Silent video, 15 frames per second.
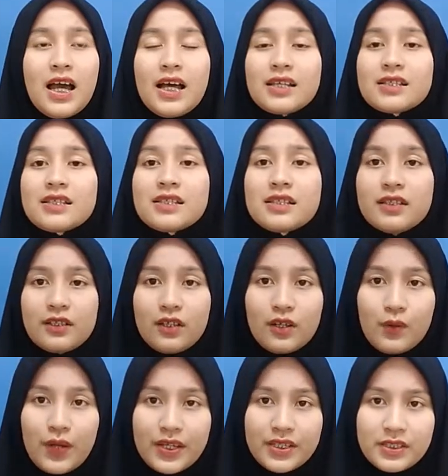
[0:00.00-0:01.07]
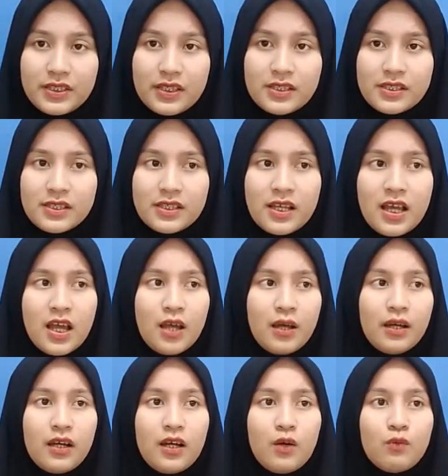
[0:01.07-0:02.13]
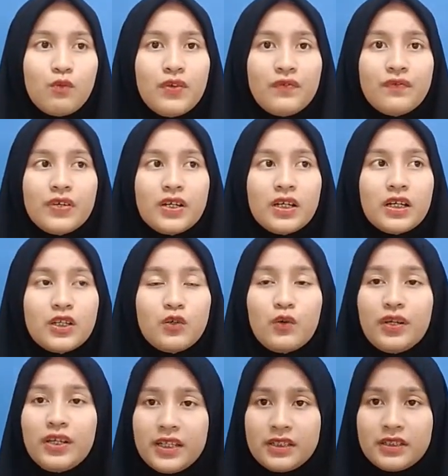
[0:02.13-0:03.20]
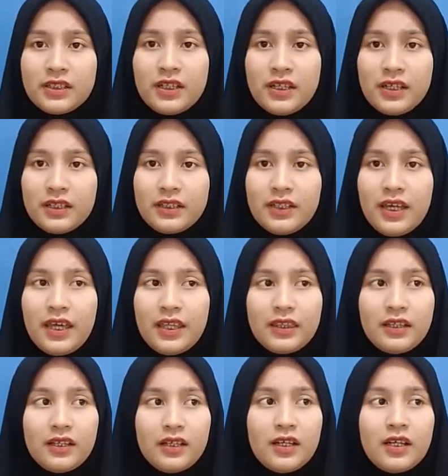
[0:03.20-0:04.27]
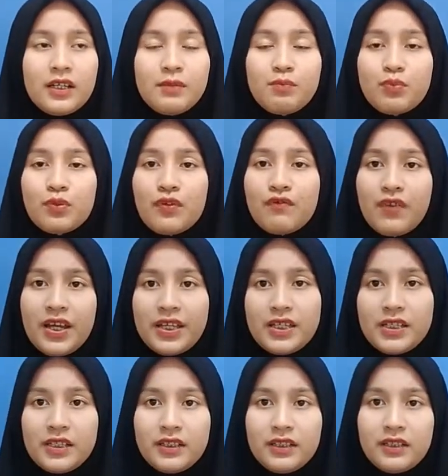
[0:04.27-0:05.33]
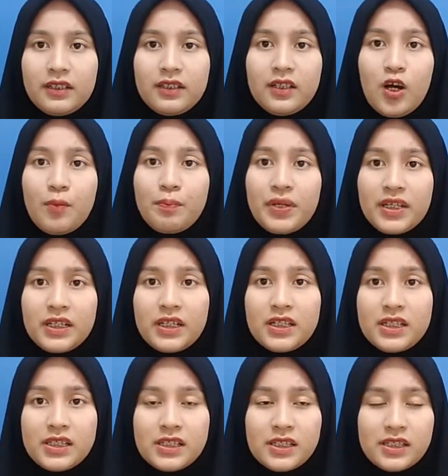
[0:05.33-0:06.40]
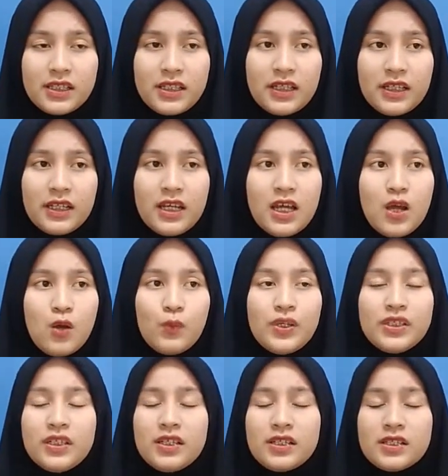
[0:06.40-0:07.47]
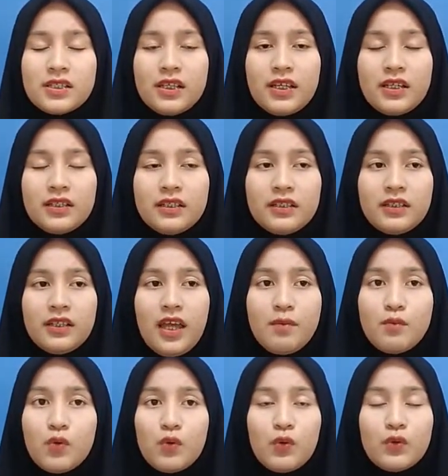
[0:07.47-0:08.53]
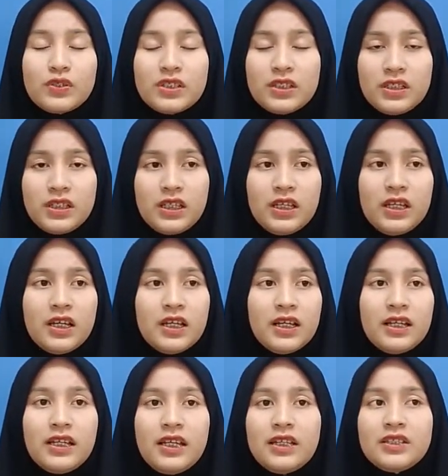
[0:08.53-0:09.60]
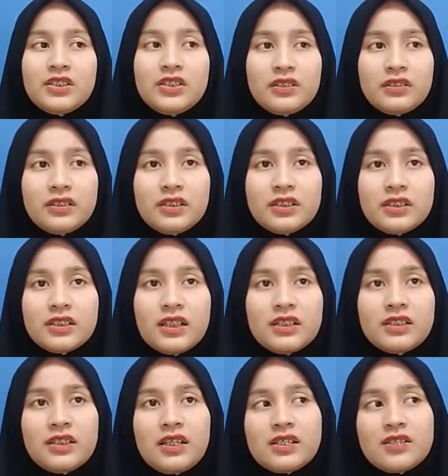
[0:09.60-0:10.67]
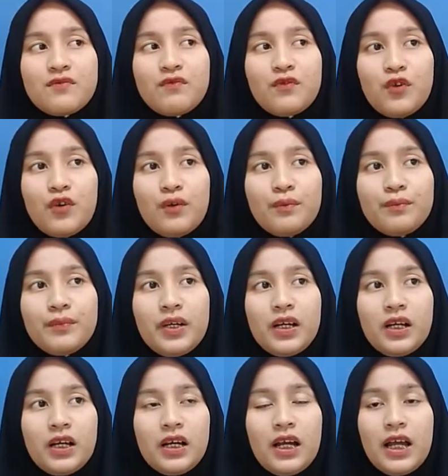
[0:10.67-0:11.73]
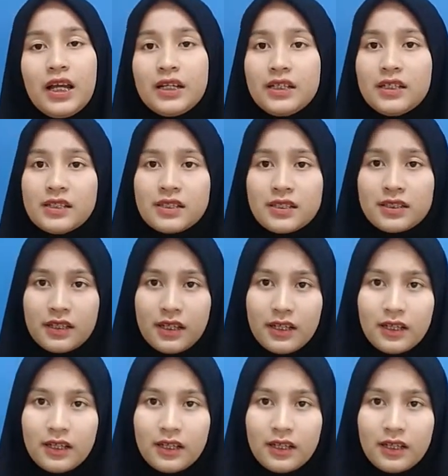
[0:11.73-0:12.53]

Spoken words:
answer the questions with knowledge that they provide in open learning system, which is in MOOC. Lecturers such as from others